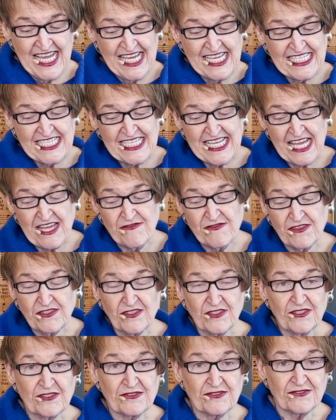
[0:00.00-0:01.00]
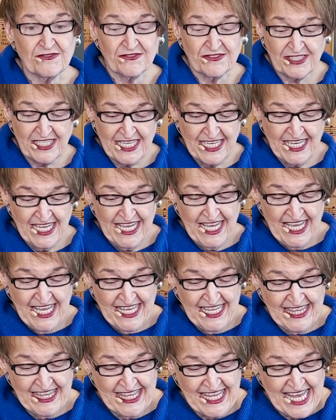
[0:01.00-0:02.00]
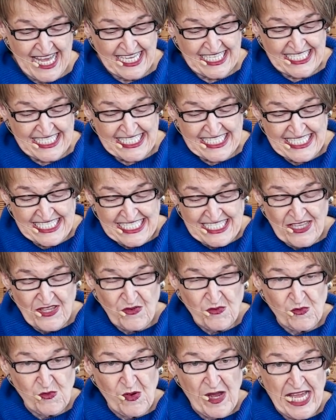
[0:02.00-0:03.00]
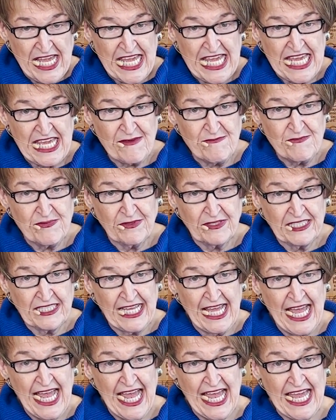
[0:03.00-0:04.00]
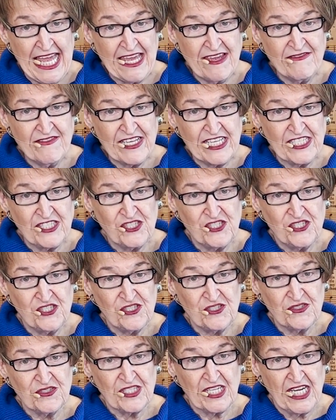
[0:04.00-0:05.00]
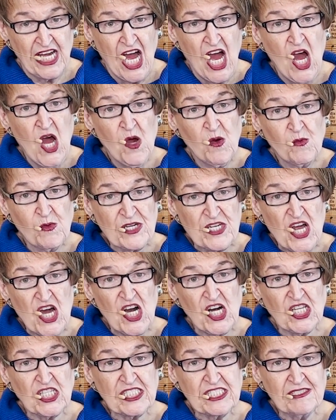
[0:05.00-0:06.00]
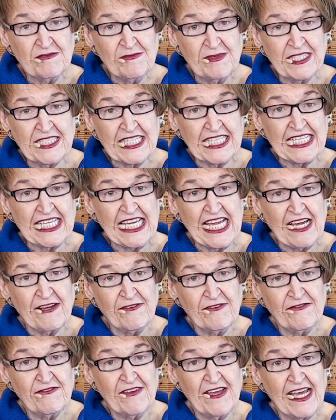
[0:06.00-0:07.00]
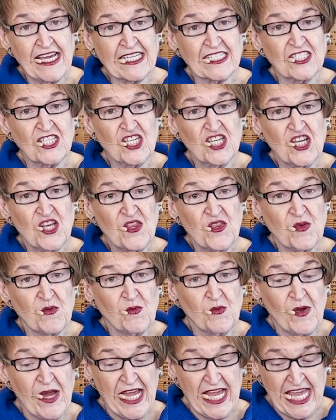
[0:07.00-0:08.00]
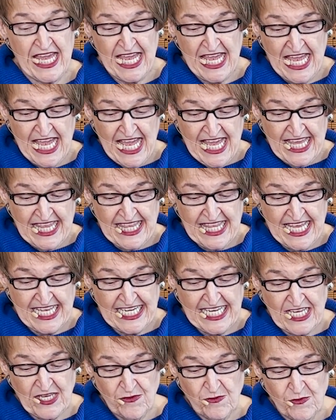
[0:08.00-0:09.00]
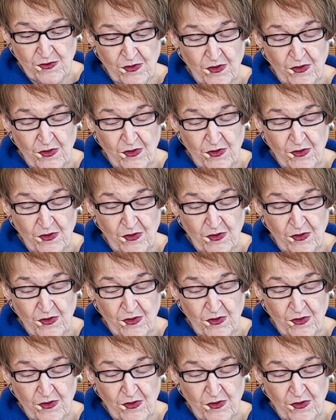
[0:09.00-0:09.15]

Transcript: David learned that the way he behaved in Judah would ultimately affect the way that he